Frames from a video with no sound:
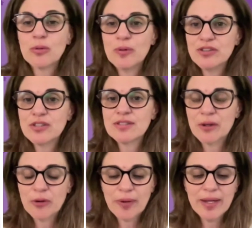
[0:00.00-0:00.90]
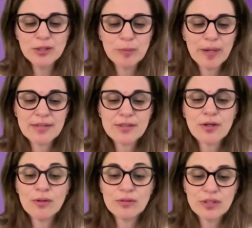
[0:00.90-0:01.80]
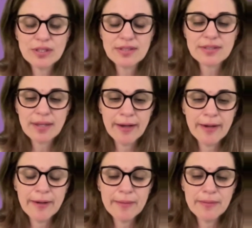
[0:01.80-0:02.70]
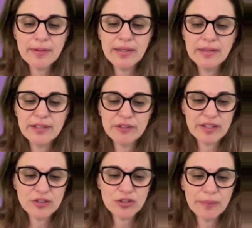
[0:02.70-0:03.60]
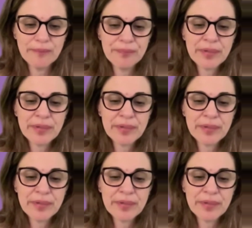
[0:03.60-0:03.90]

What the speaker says: which is the great plus on this intervention.